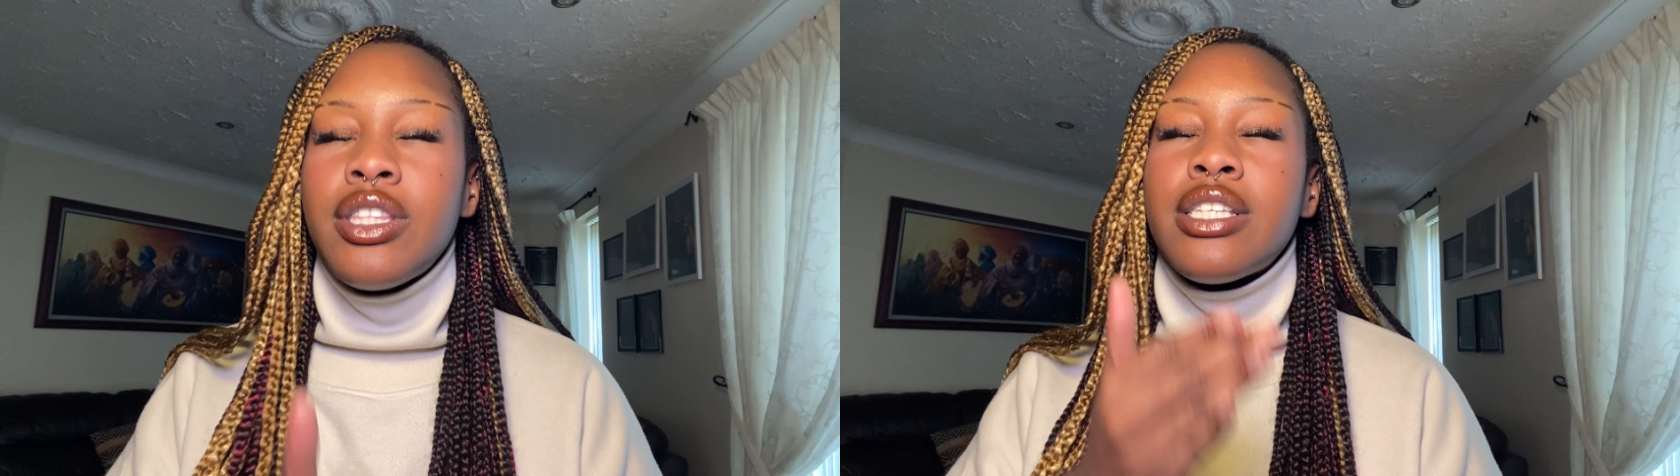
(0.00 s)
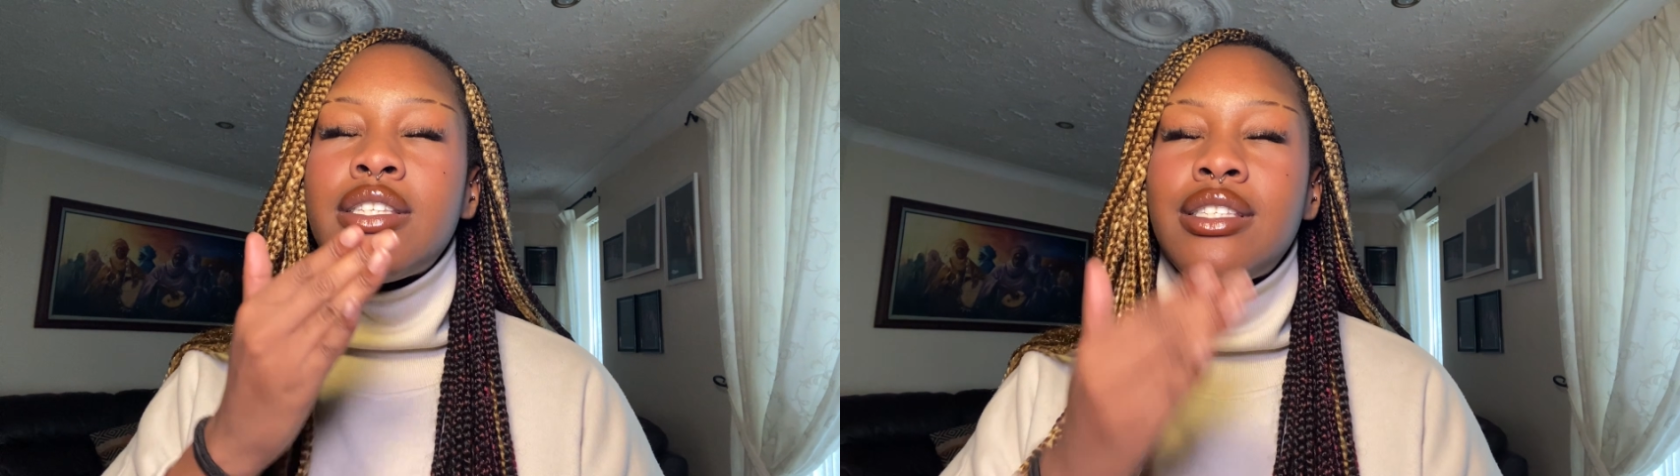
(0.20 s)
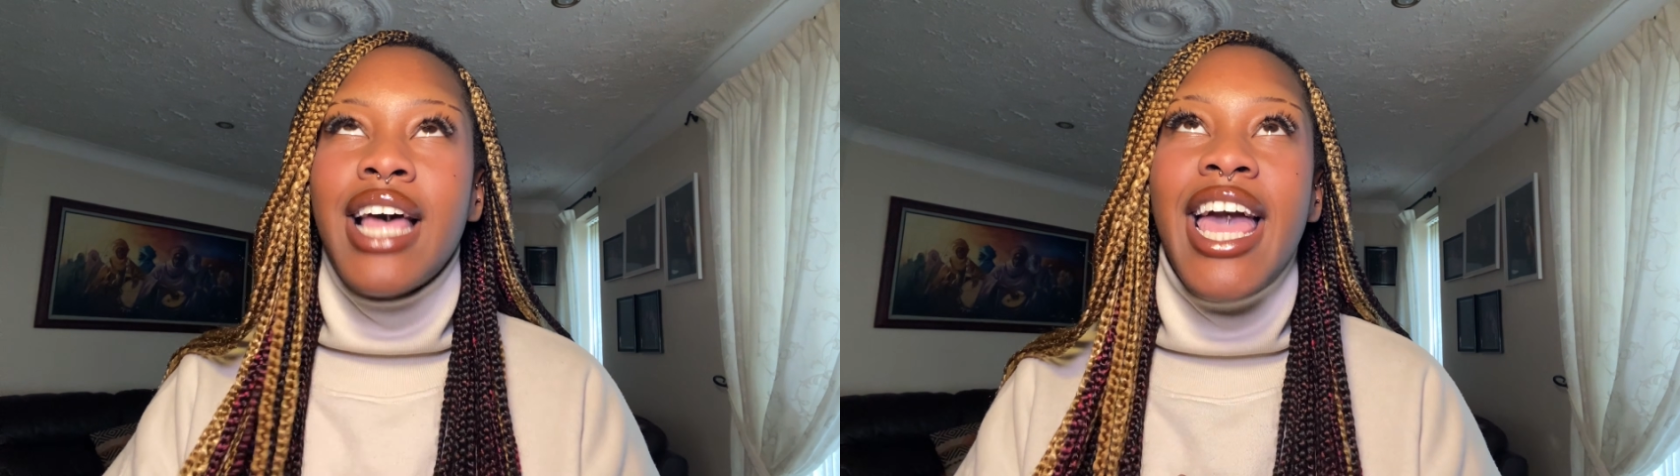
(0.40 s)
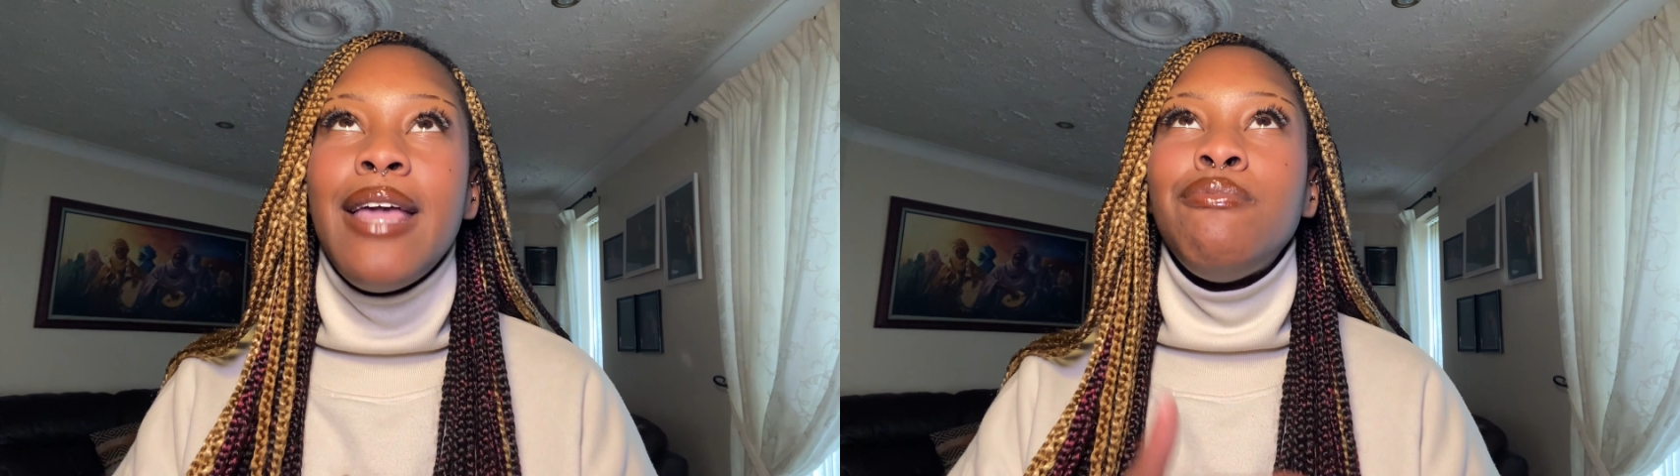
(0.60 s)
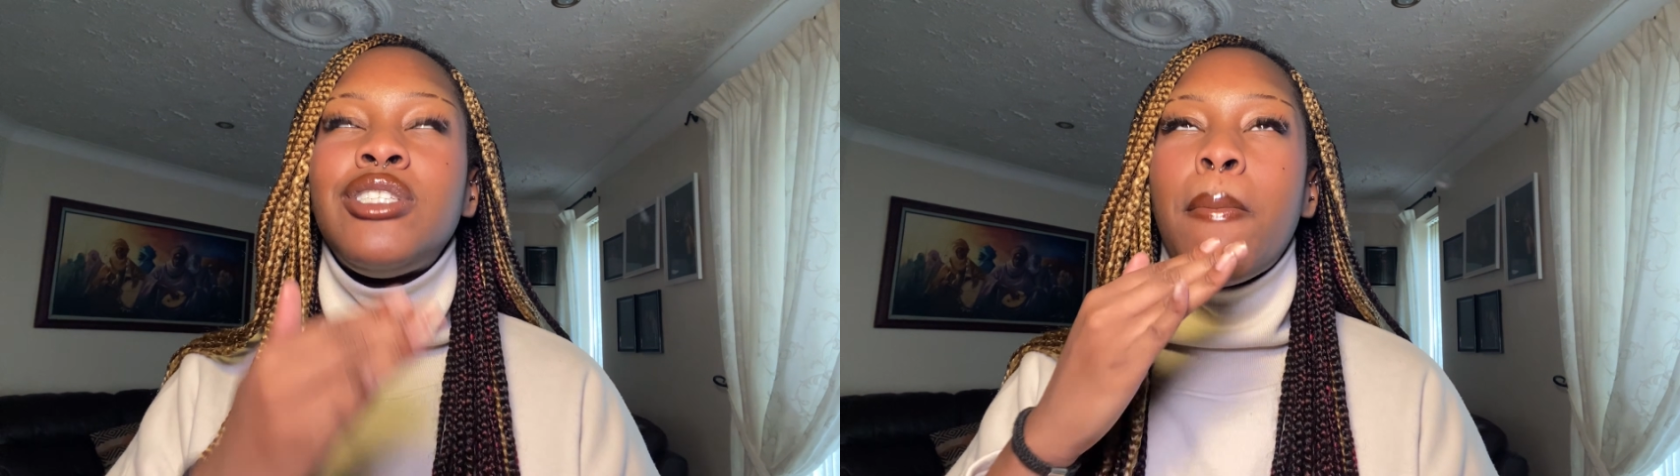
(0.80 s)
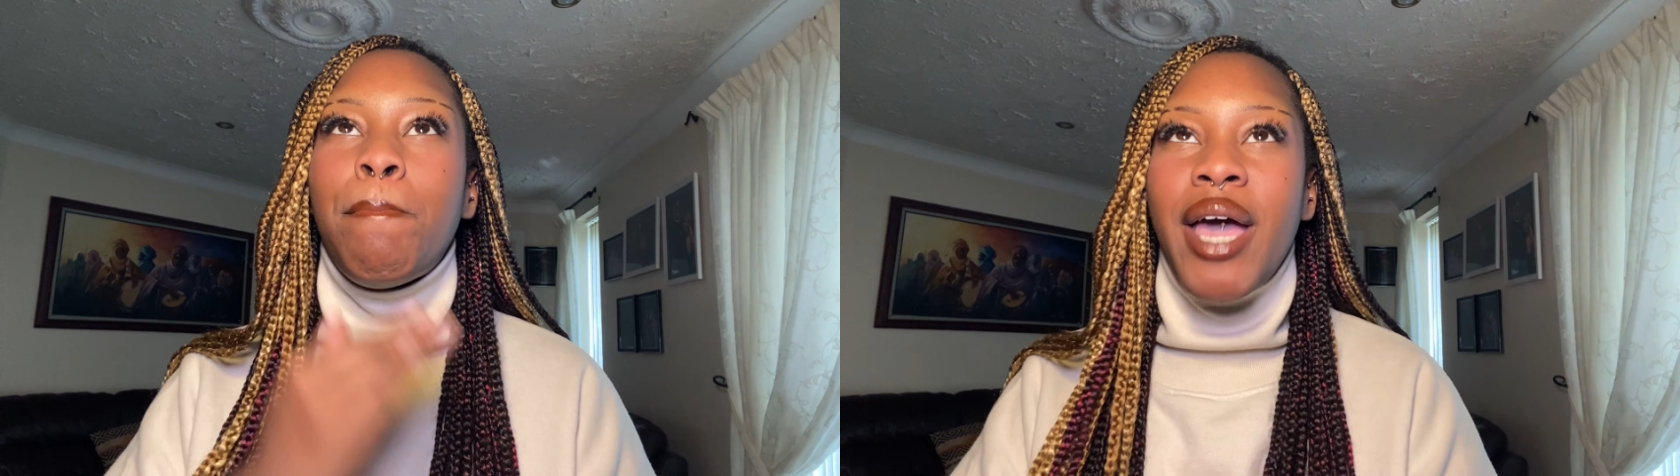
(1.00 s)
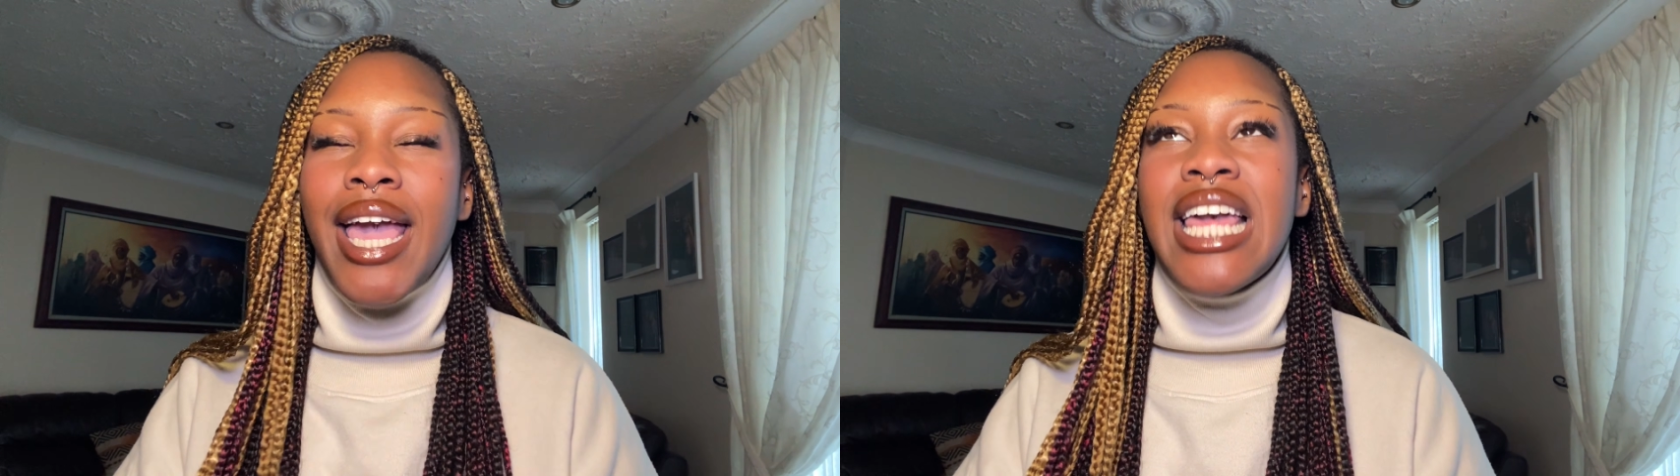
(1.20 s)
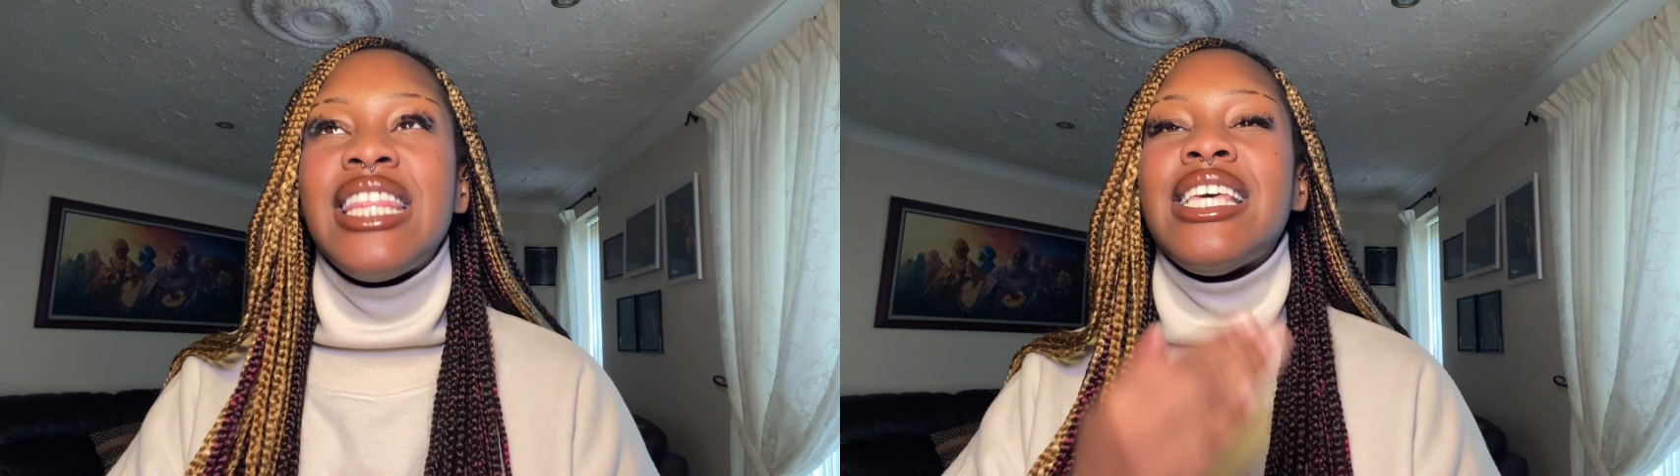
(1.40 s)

the same debate,